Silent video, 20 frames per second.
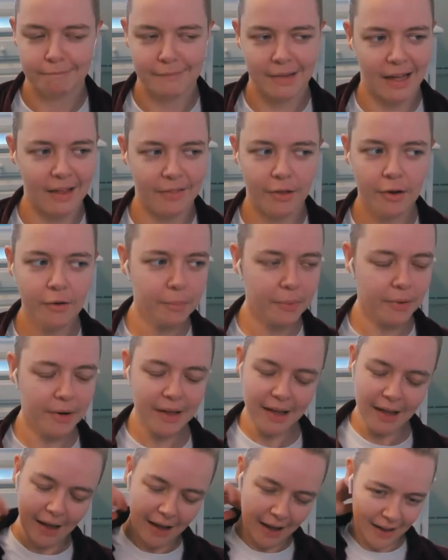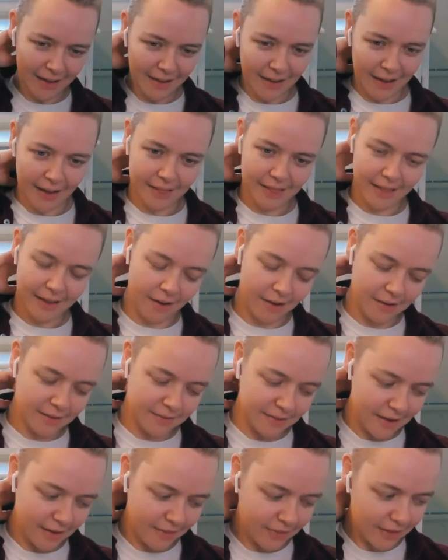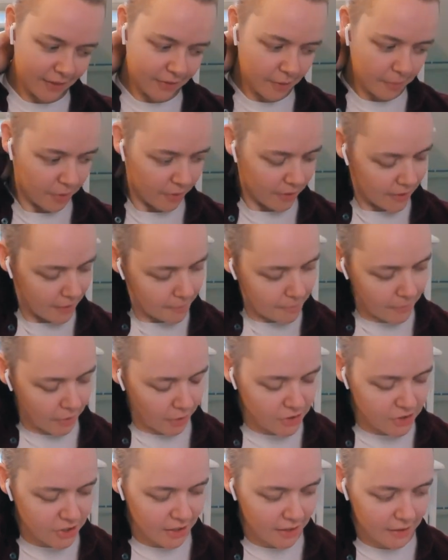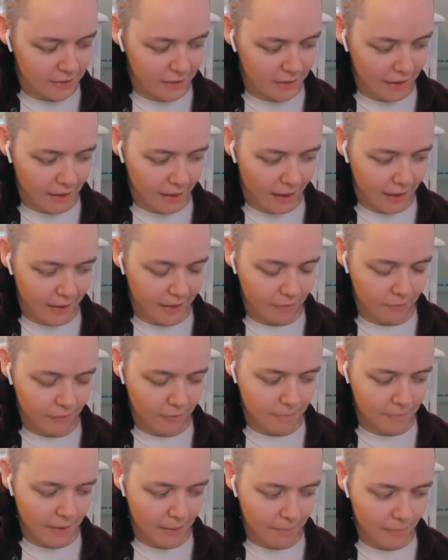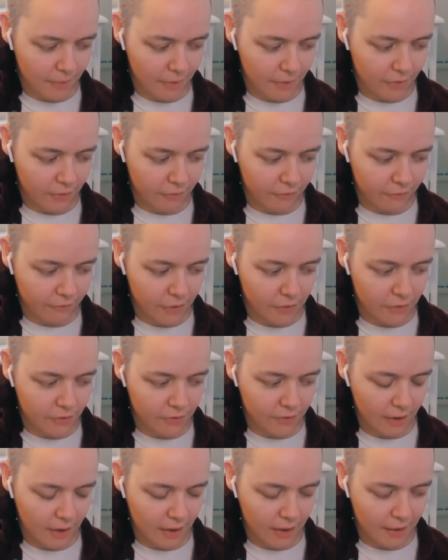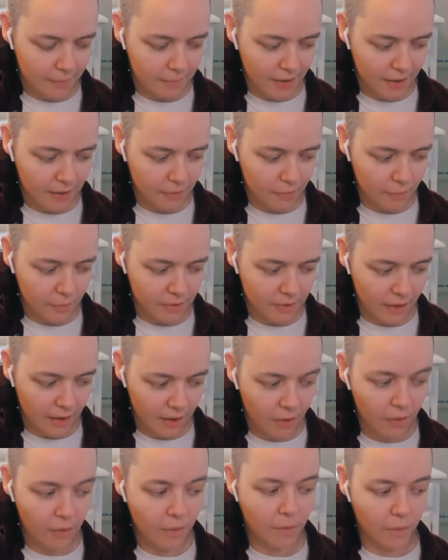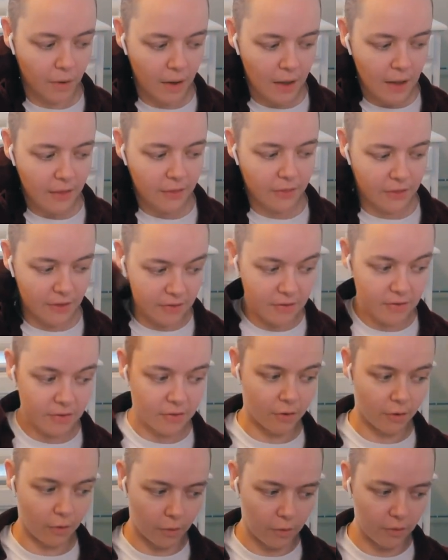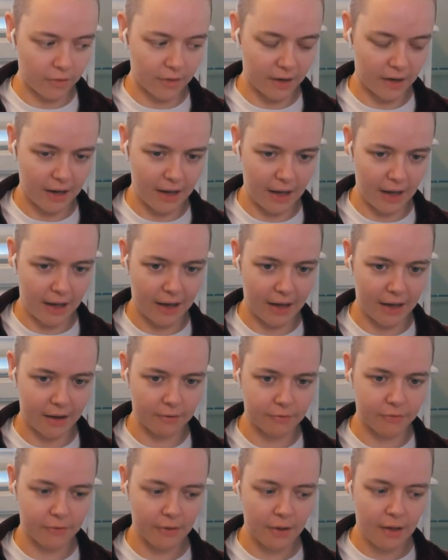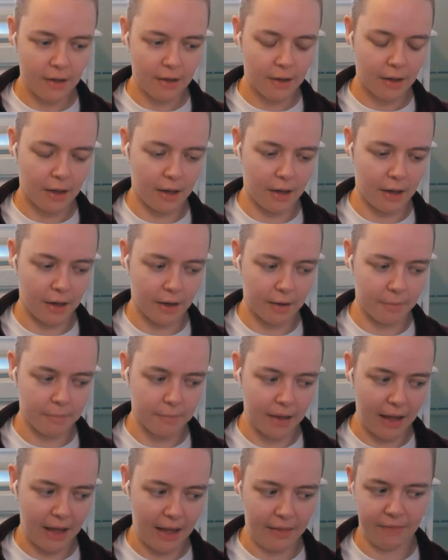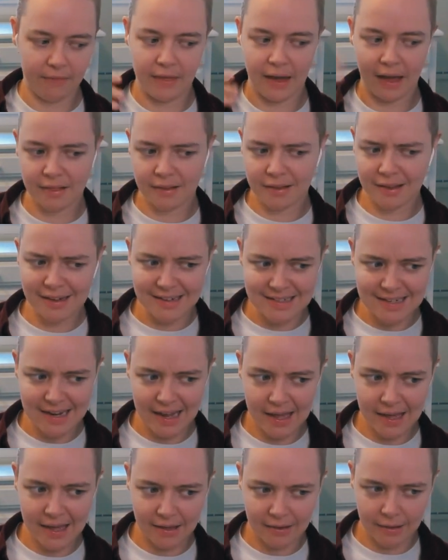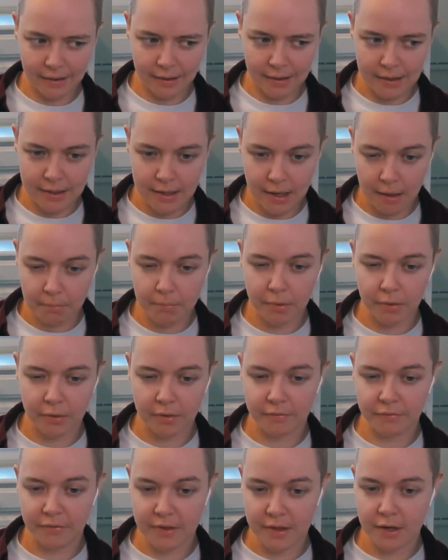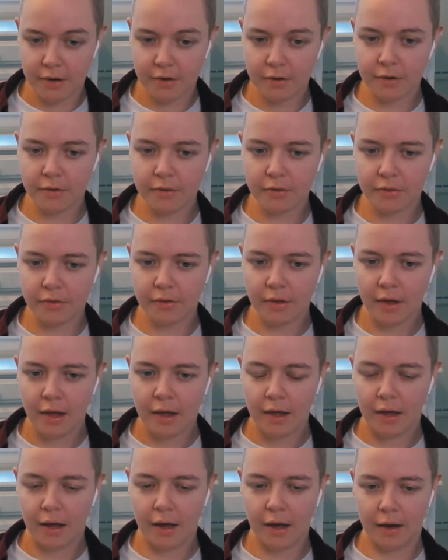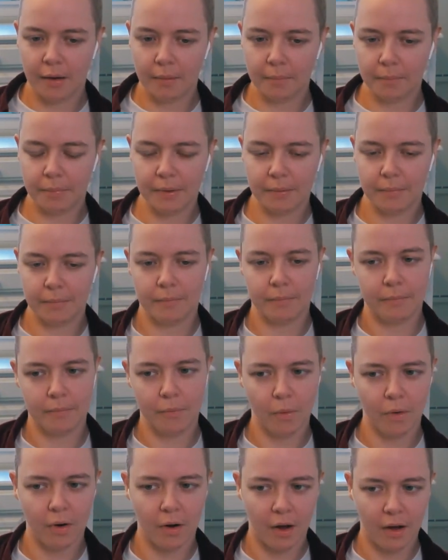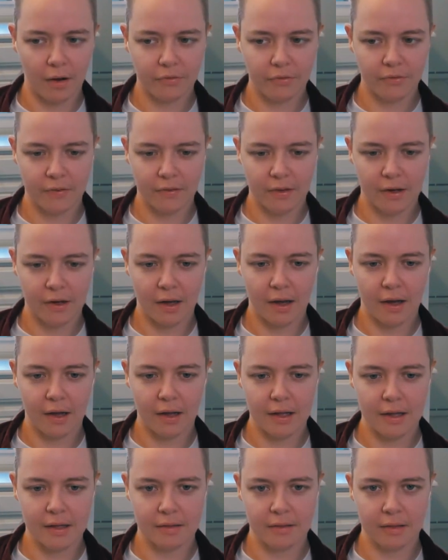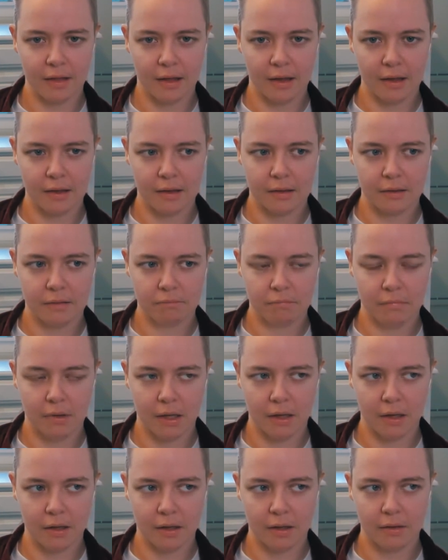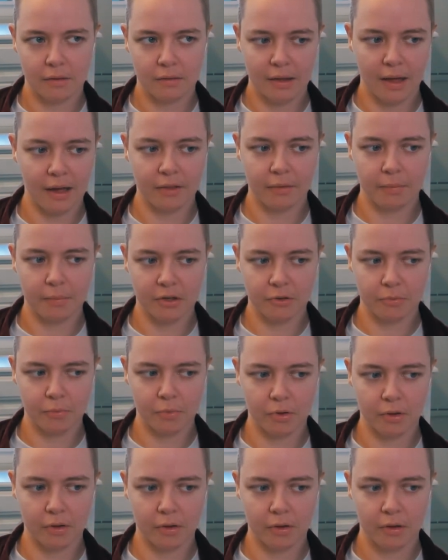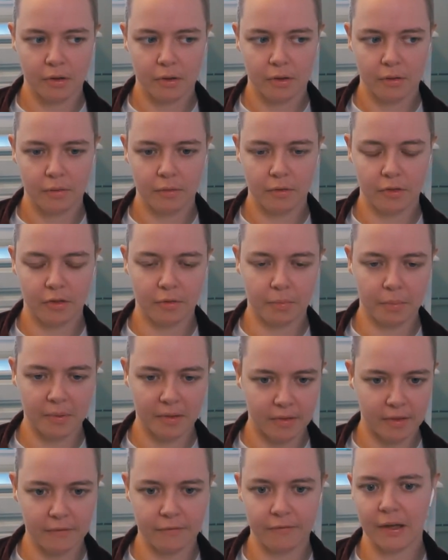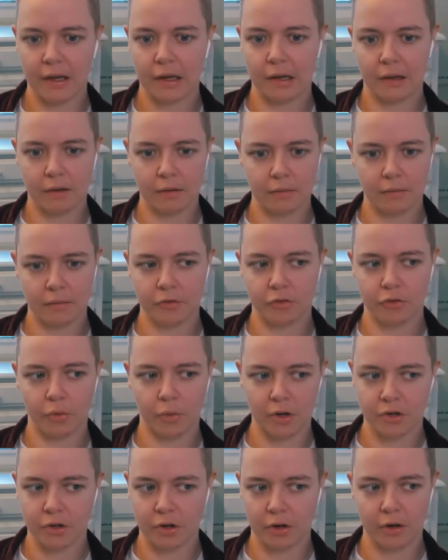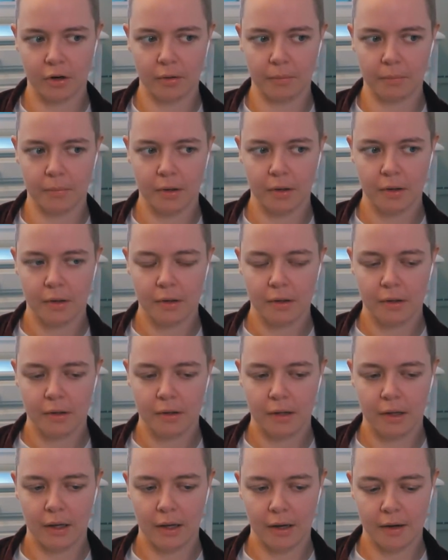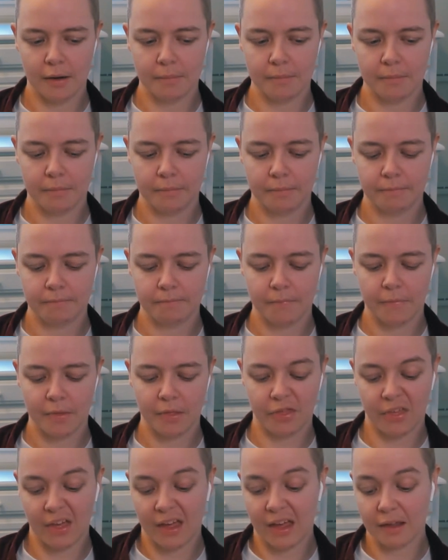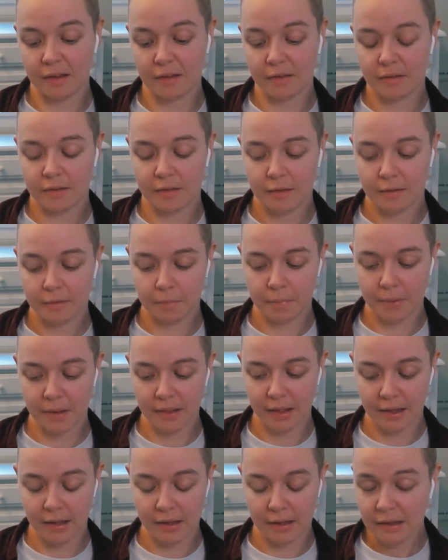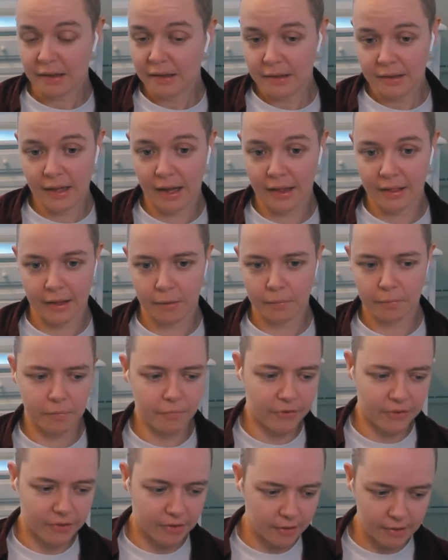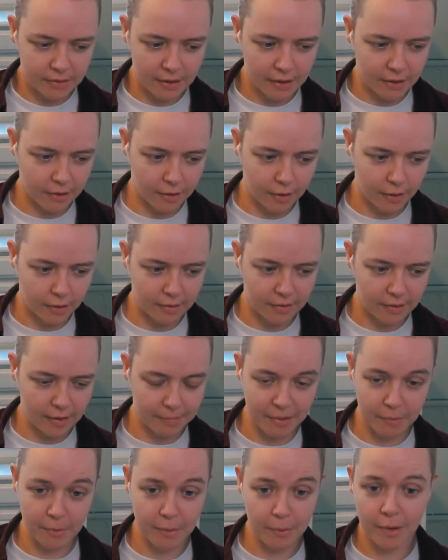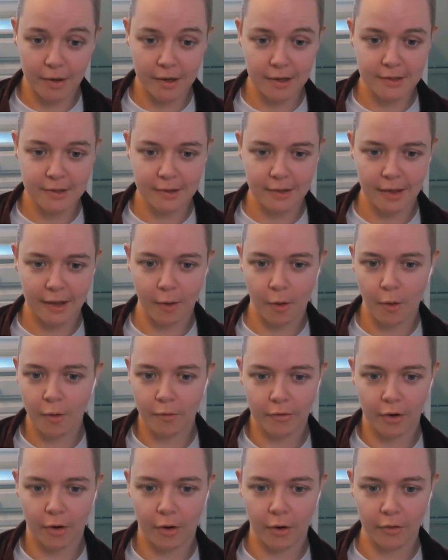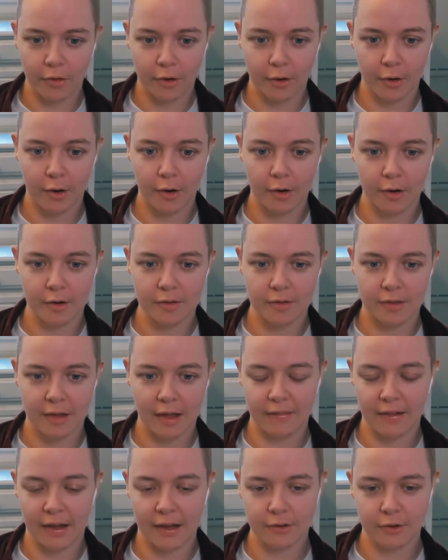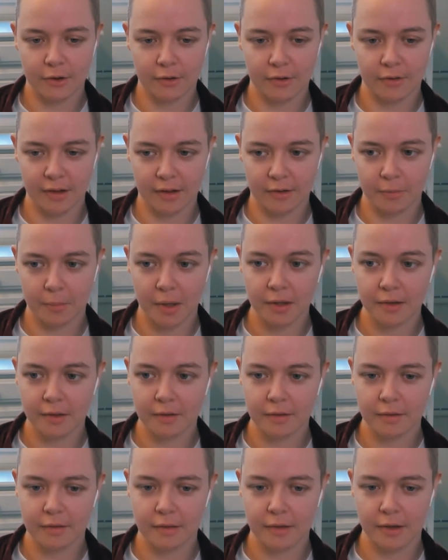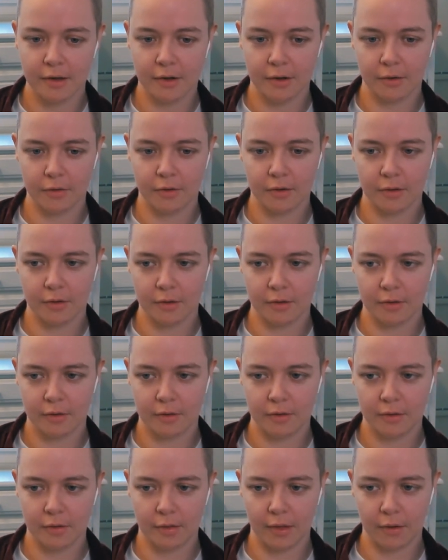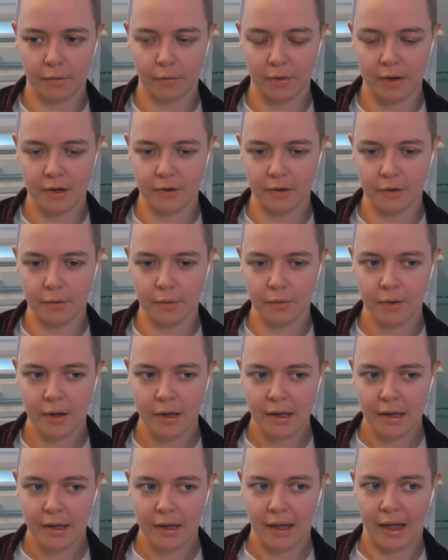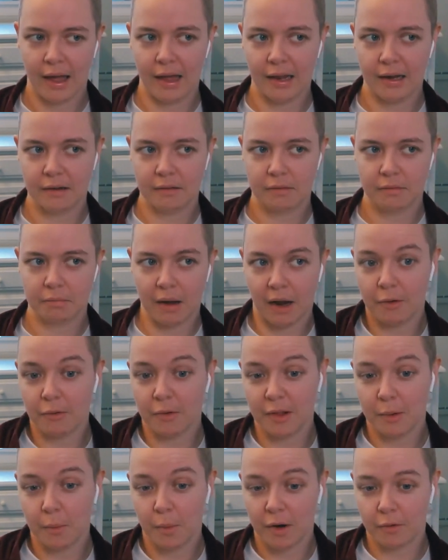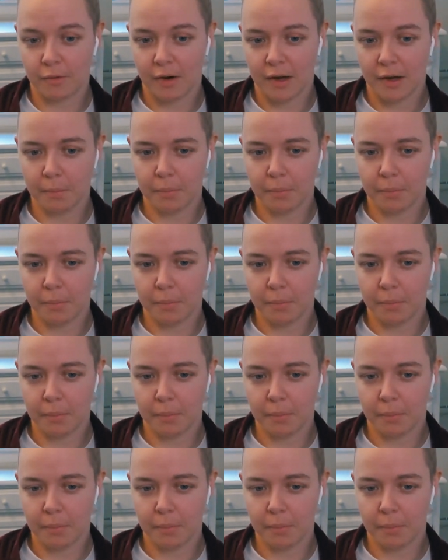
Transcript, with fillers: Uh, they're pretty i like honestly i think they're pretty emergent like i can remember the first time i was like oh this is a goal that i have um, and that's going to take like a number of years. Um, but more often than not, it's like, uh, yeah, it's much more specific short term um, things. But like, yeah, like facilitator cards. I mean, we wanted to like overhaul the cards, and that took six months, you know, to to like redo. And I really want to write a